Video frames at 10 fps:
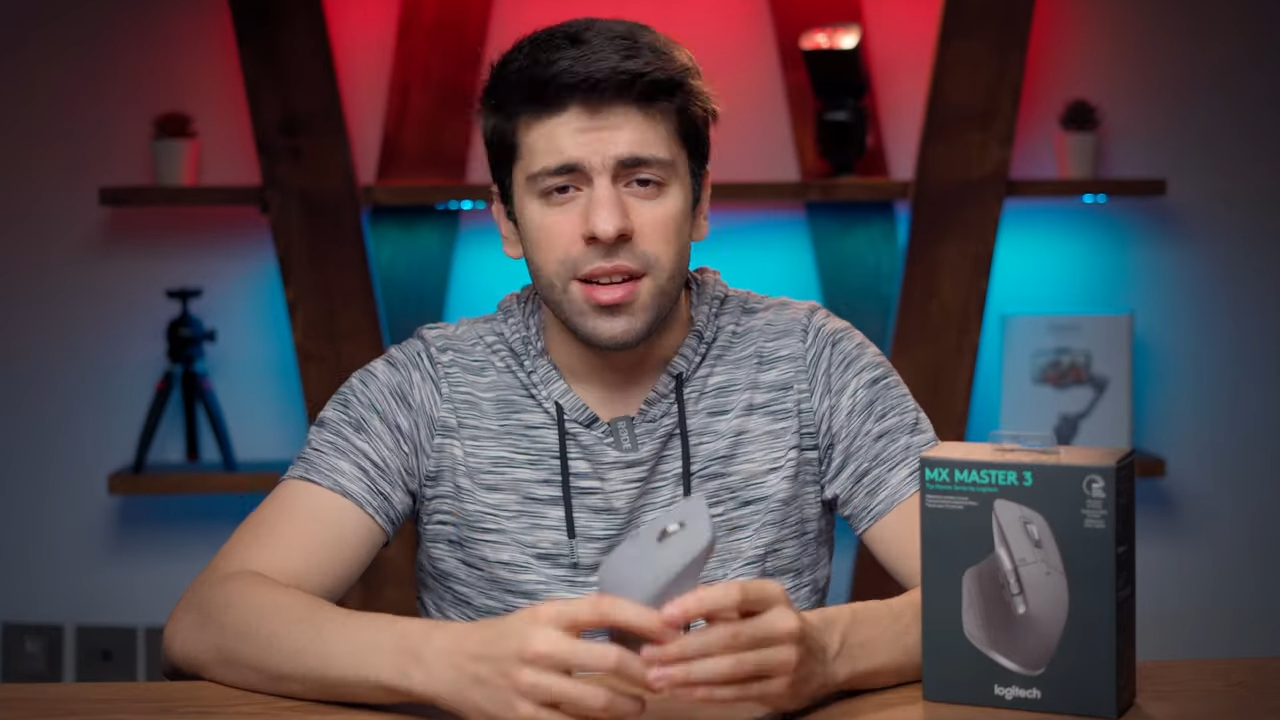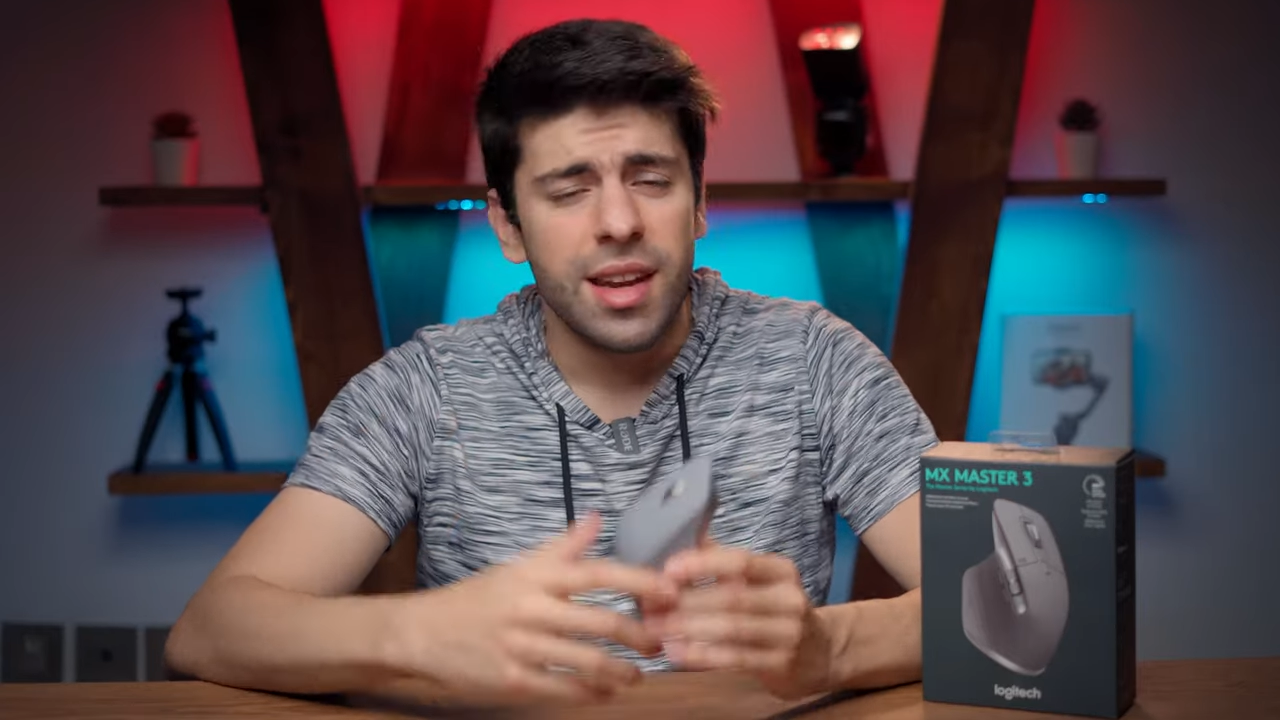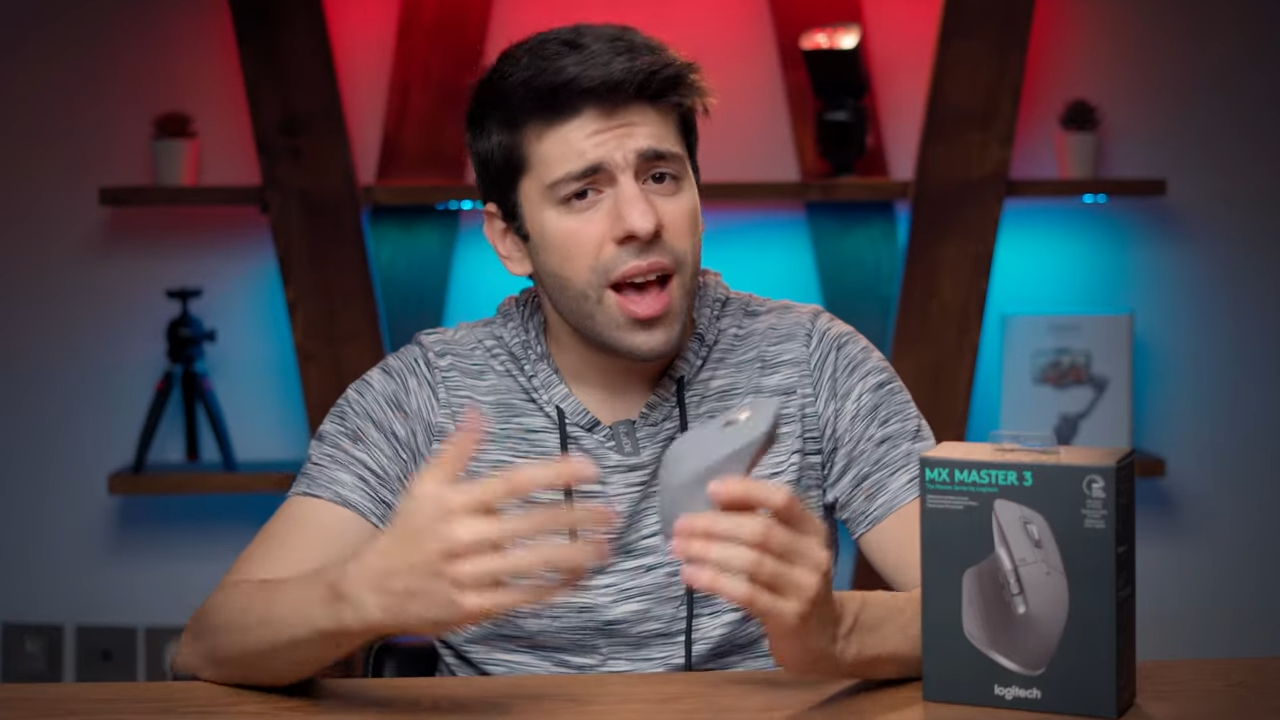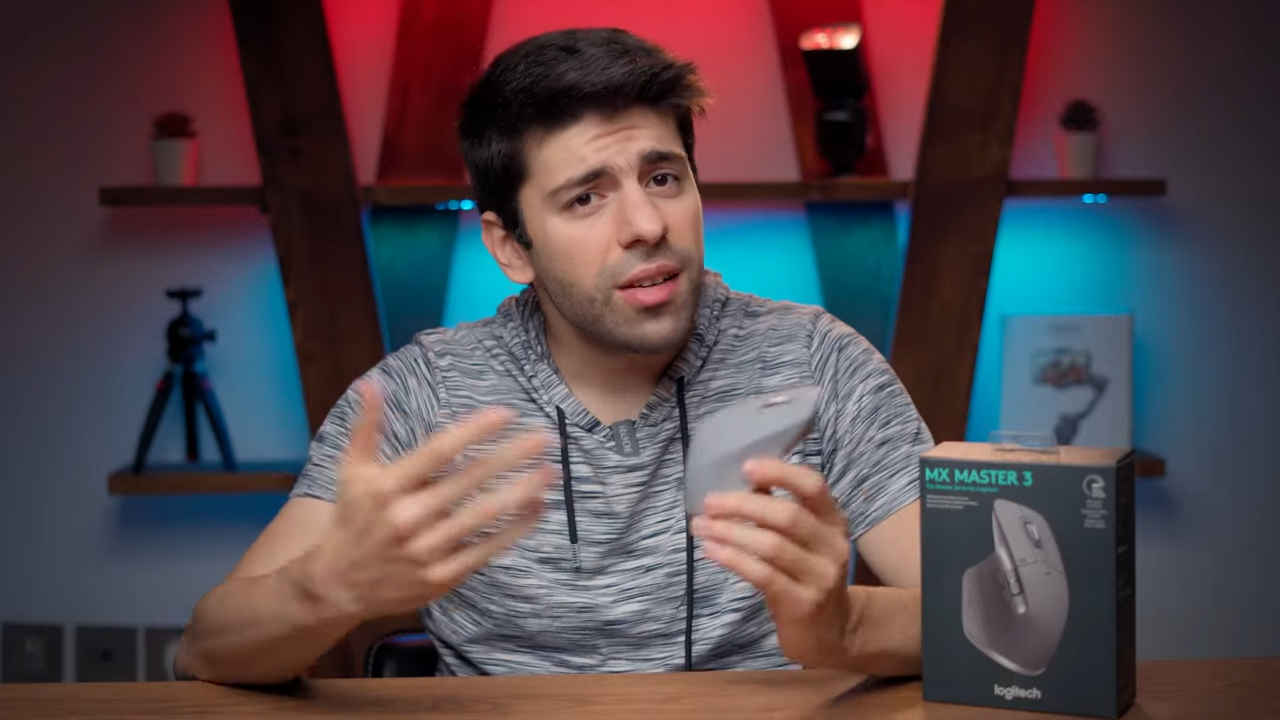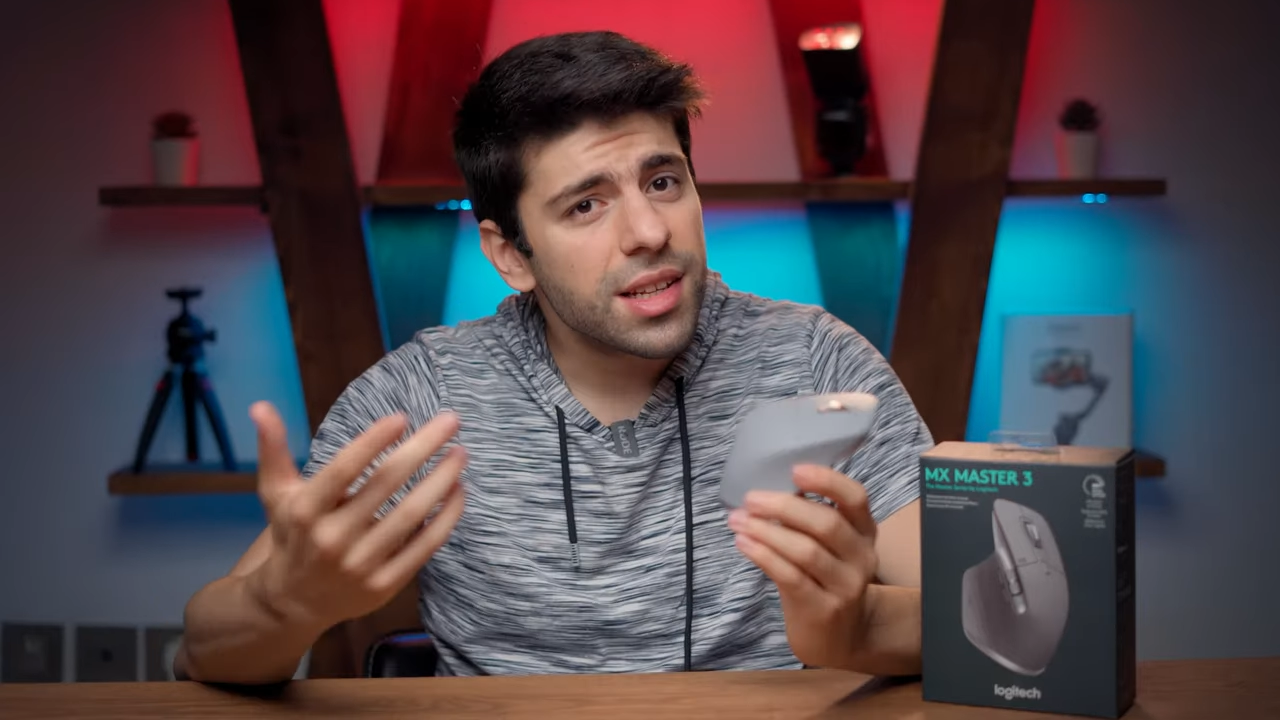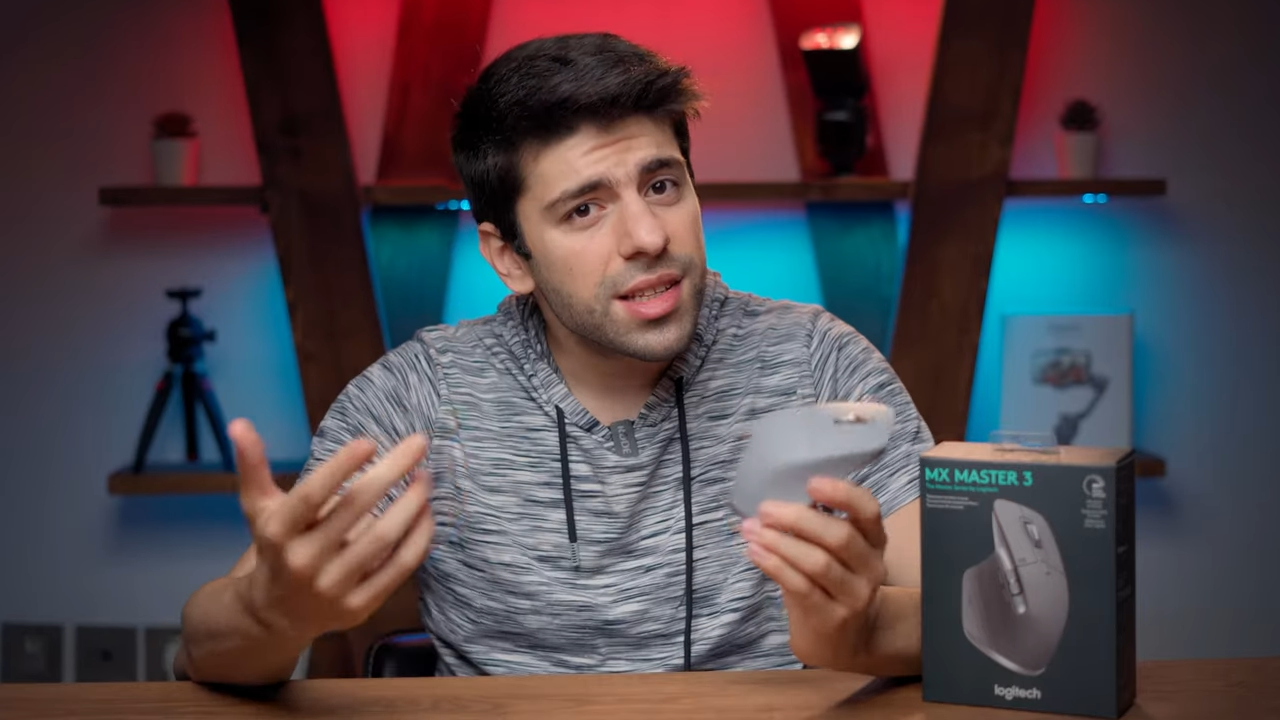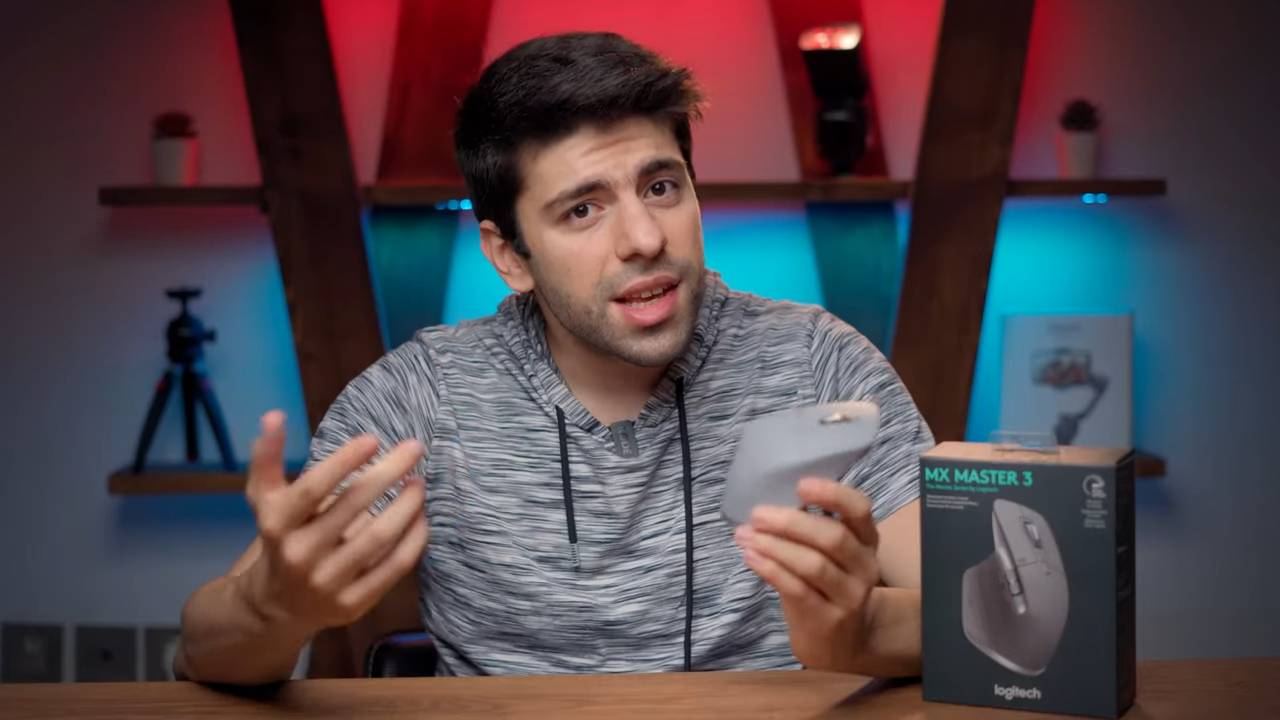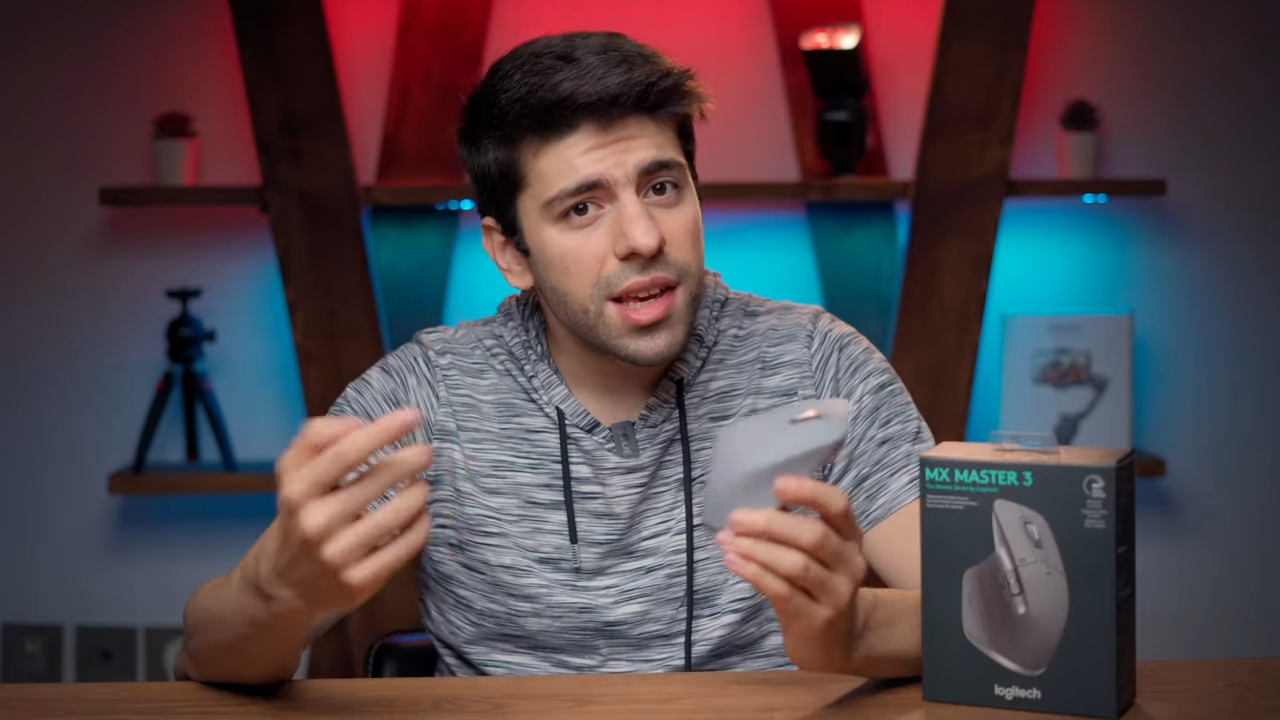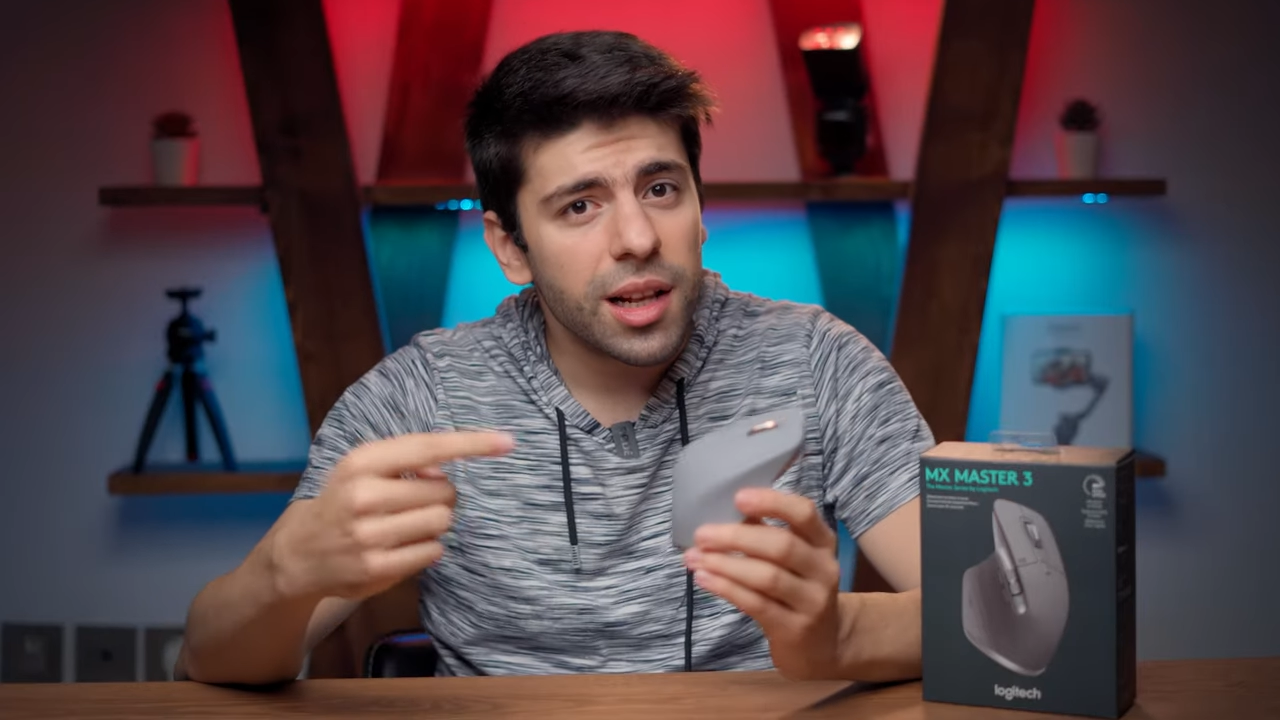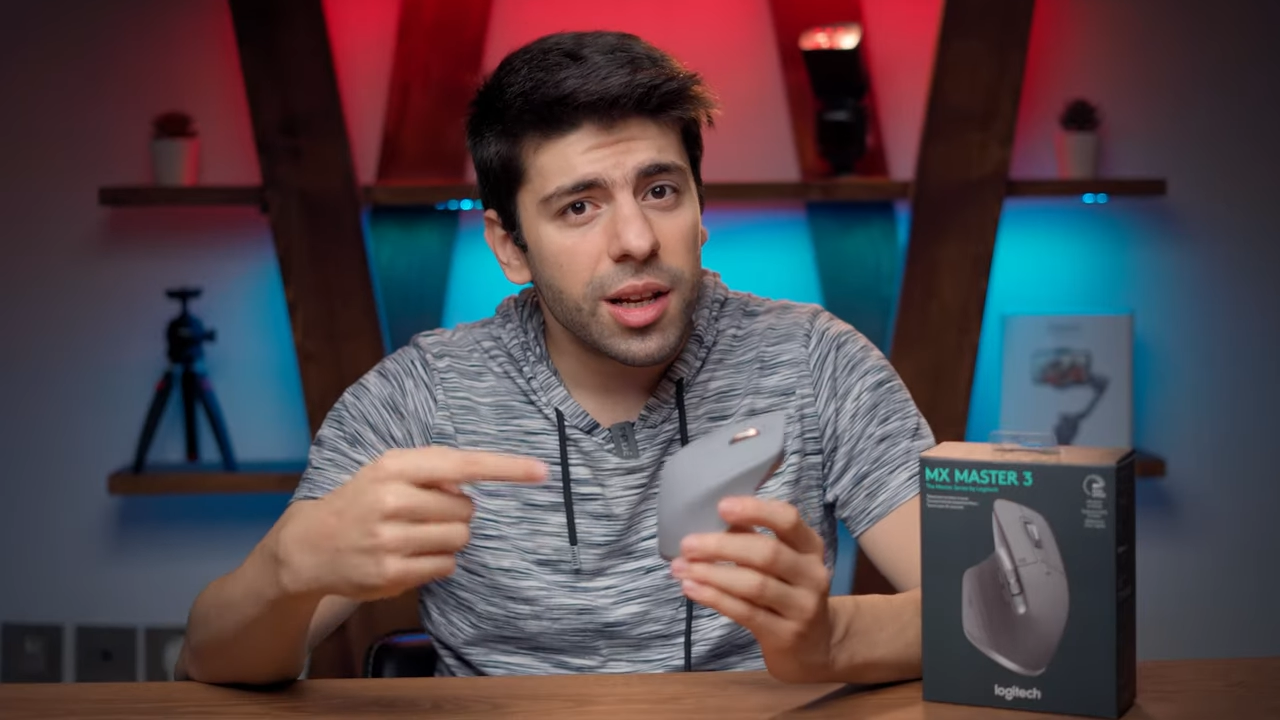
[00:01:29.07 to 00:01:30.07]
Now let's
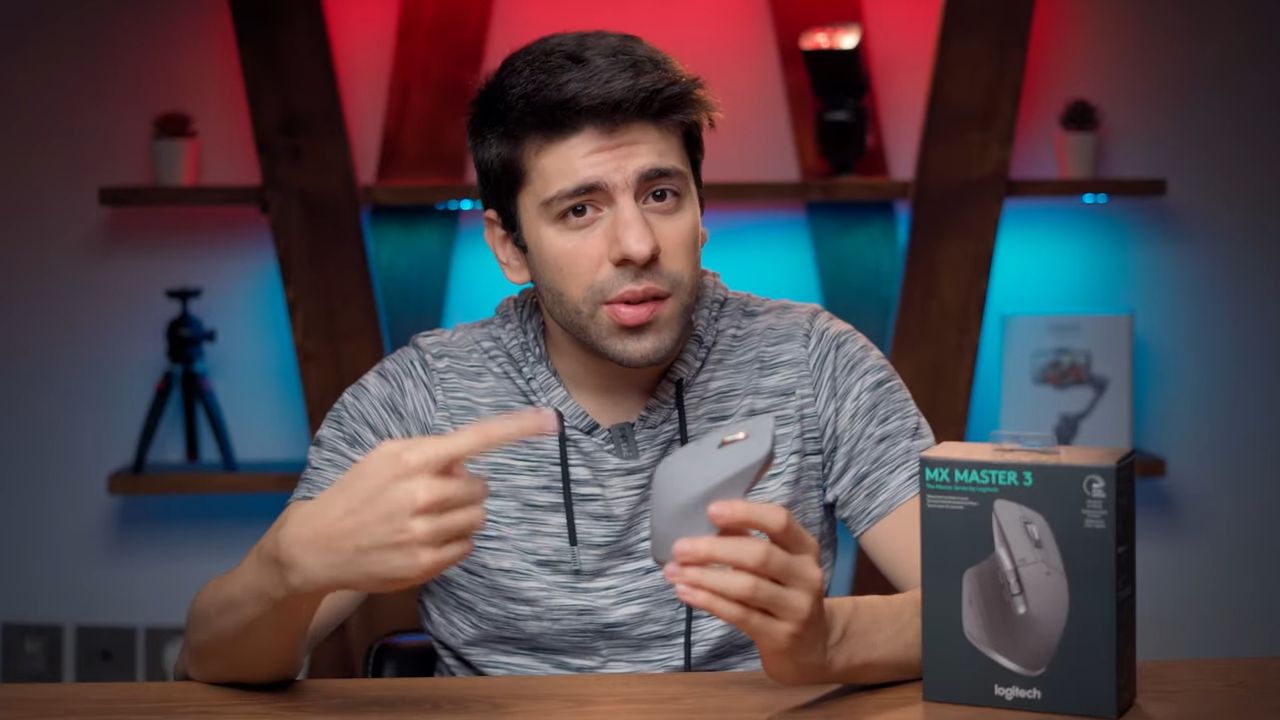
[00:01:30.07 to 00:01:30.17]
take a